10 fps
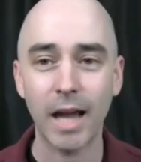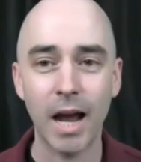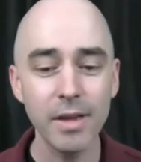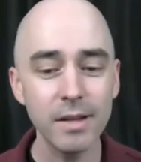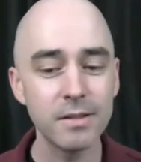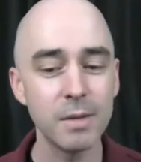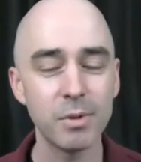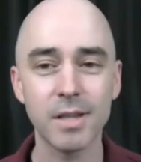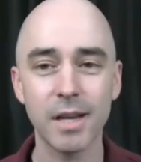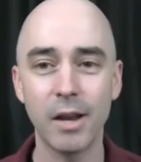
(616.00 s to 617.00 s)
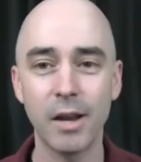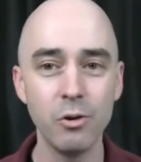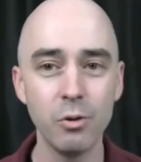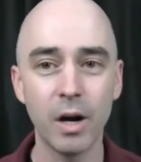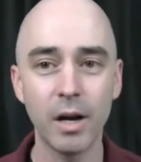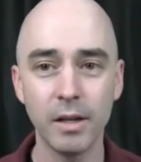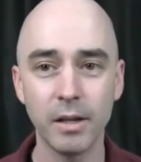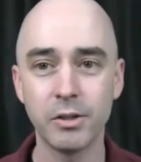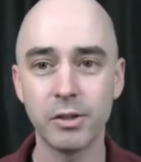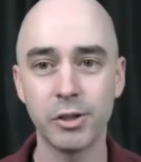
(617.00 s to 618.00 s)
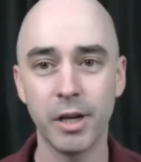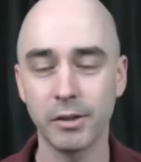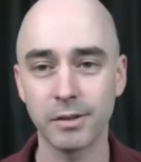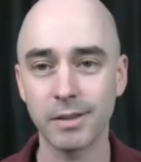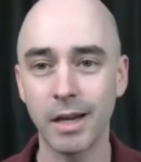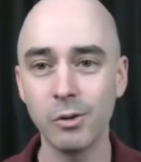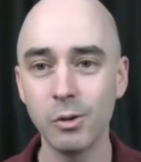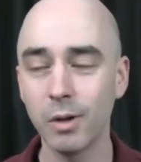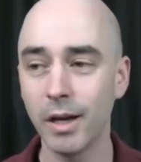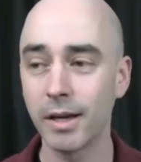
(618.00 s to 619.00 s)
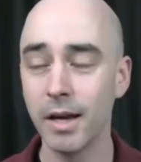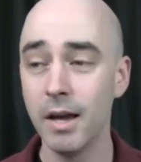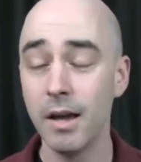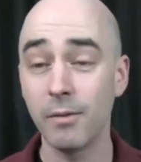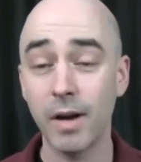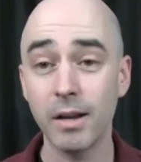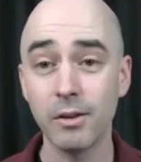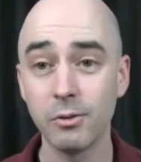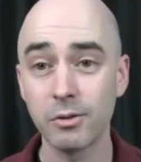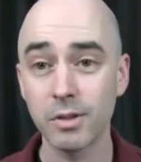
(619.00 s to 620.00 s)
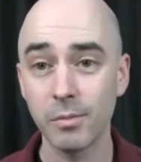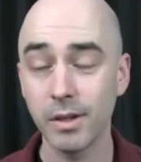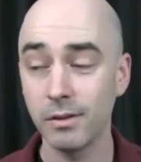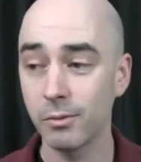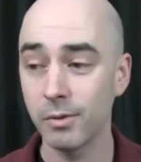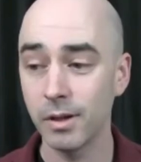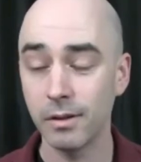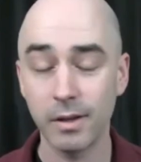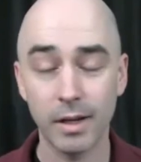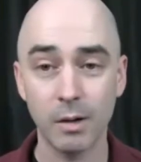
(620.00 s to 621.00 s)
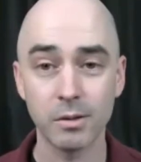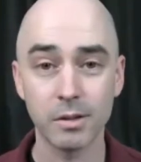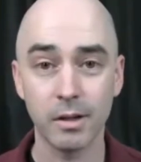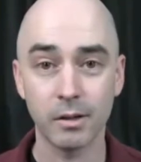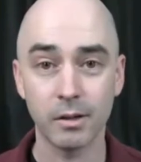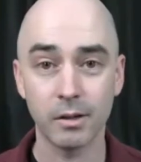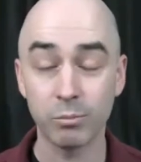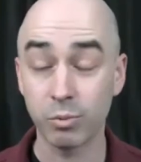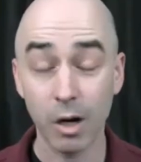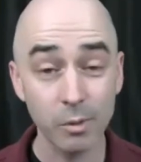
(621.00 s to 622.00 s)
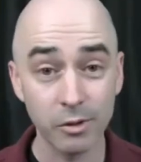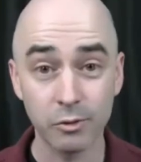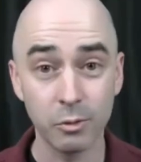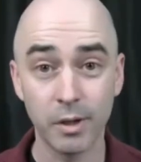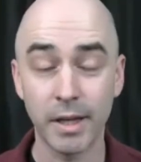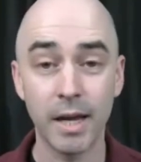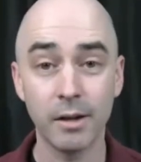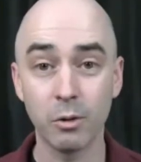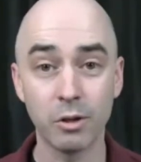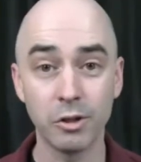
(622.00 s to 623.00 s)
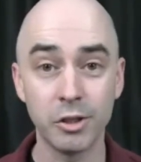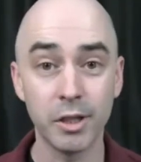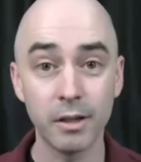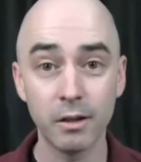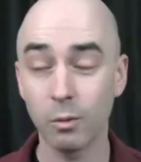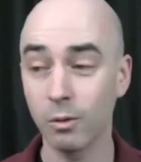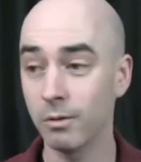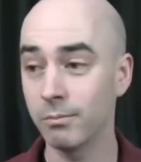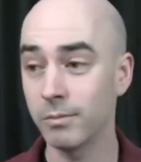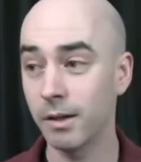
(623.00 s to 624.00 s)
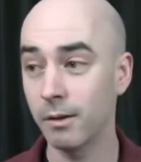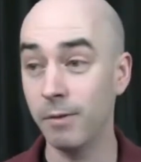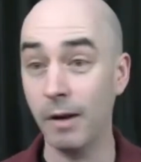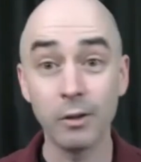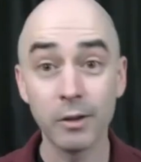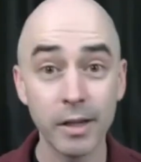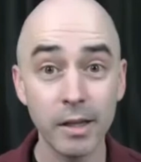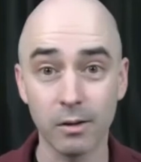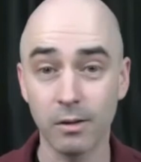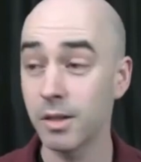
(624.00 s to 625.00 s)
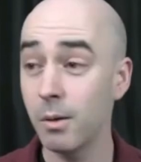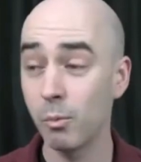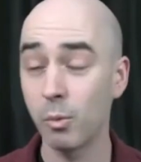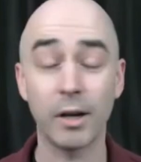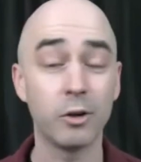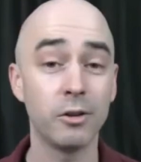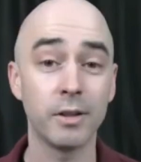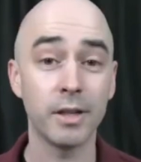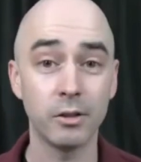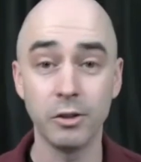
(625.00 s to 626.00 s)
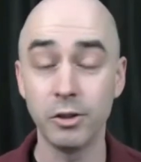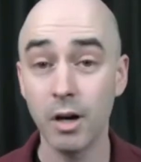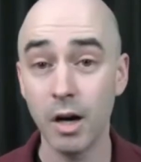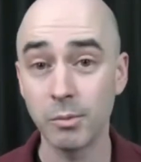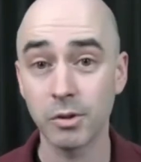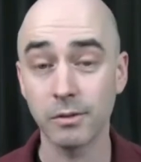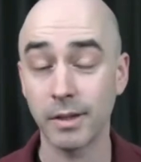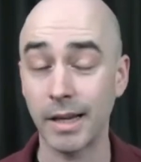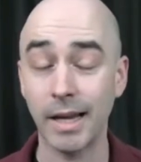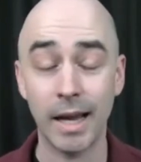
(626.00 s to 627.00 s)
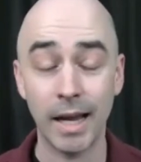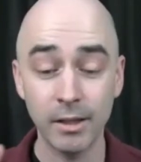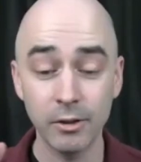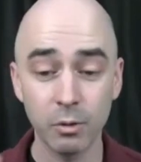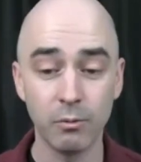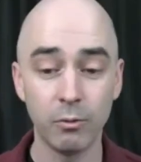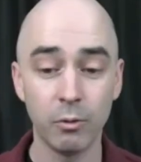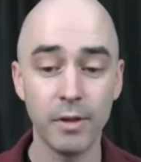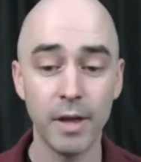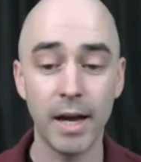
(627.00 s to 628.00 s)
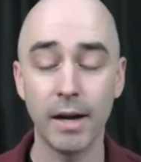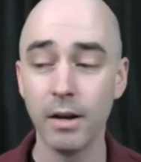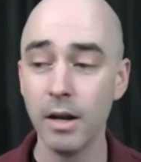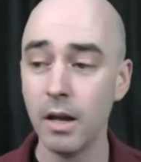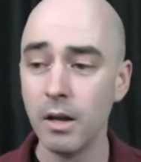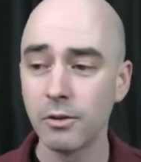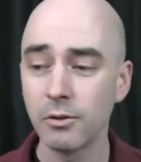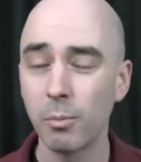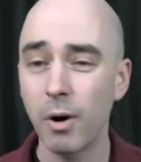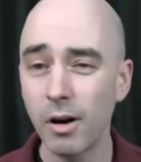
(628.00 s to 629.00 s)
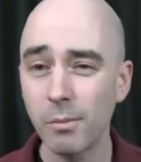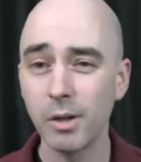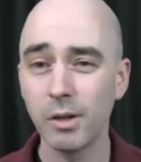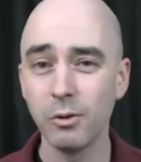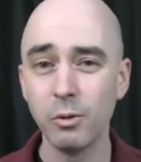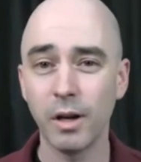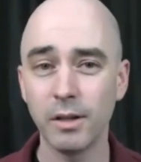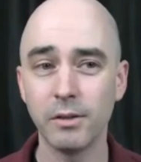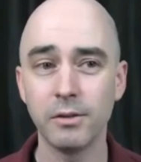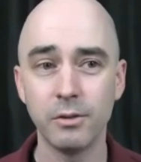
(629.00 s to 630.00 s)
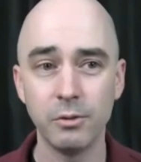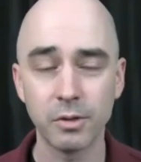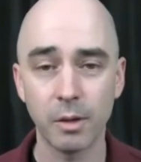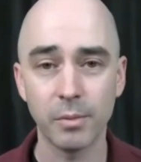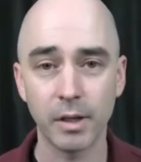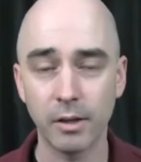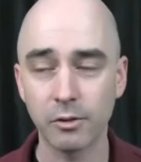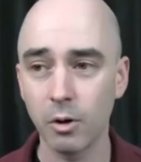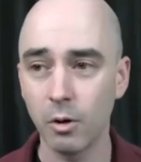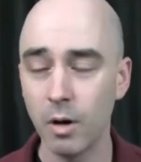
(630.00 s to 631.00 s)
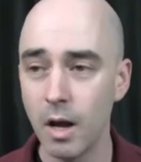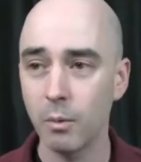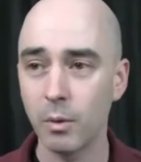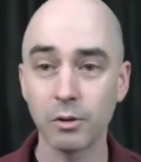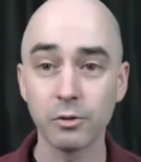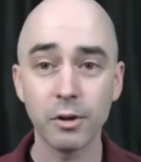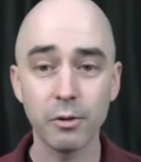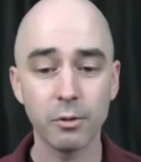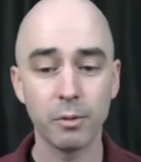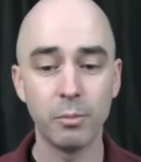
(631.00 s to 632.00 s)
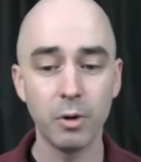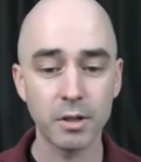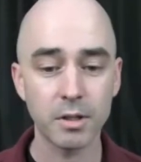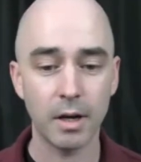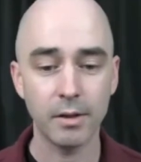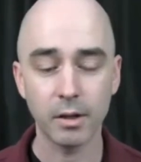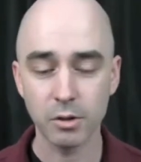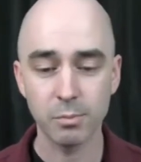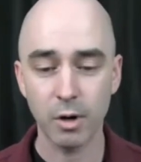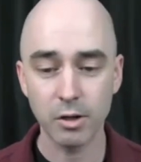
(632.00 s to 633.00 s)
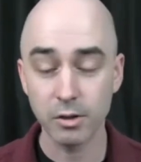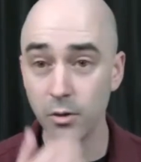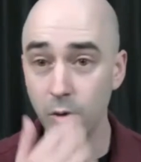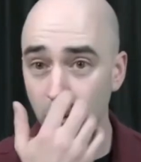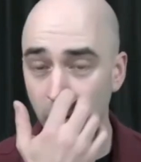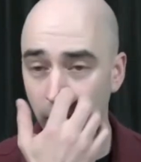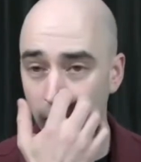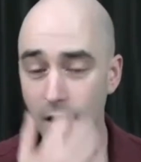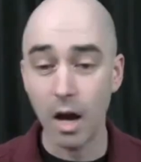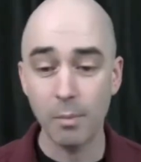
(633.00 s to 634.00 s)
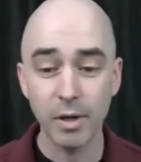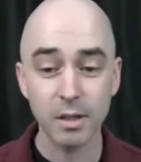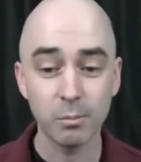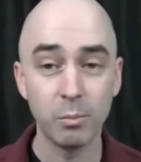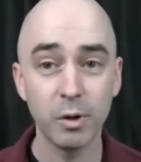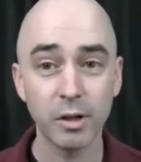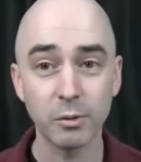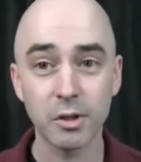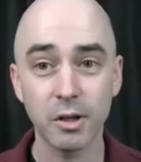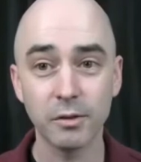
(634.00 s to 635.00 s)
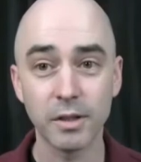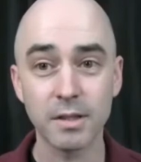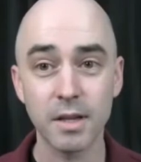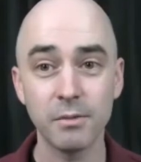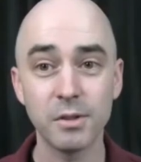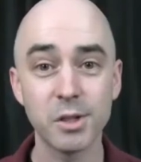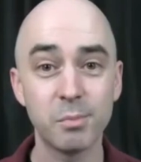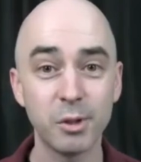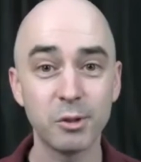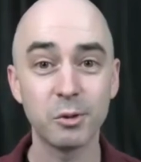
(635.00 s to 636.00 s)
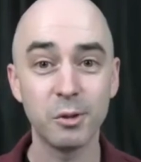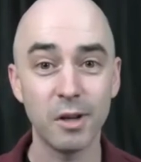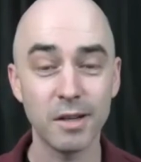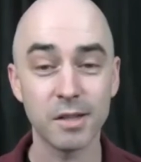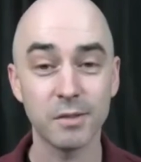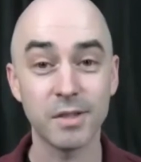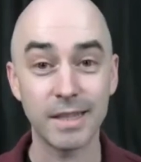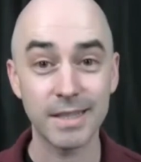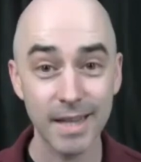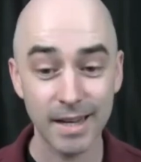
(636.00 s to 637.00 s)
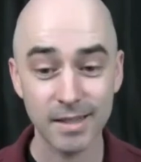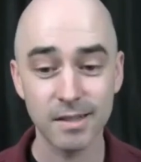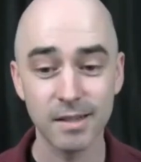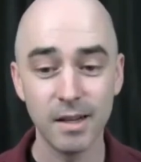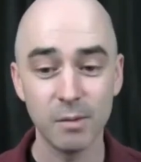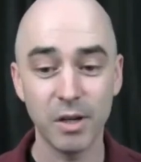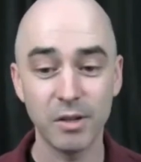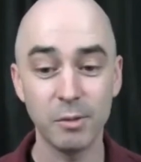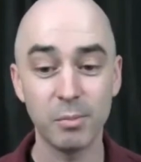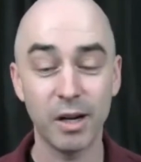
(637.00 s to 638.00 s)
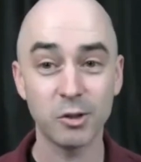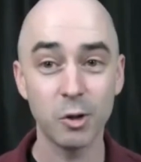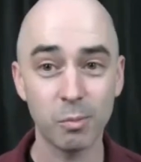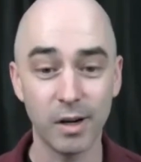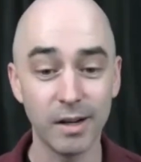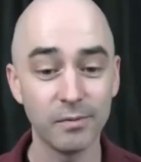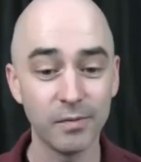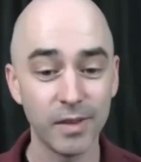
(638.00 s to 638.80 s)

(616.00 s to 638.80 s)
I think deep inside, I knew I needed to change this. I knew if I didn't do something different, then I was going to probably just do it again and go to jail or get a felony or something where I couldn't get a good job. So I was like, I need to avoid that. So part of me knew I needed to do something. And so when I was looking through the books, I think it was Barnes & Noble, I picked up a book. It was called The 7 Spiritual Laws of Success by Deepak Chopra.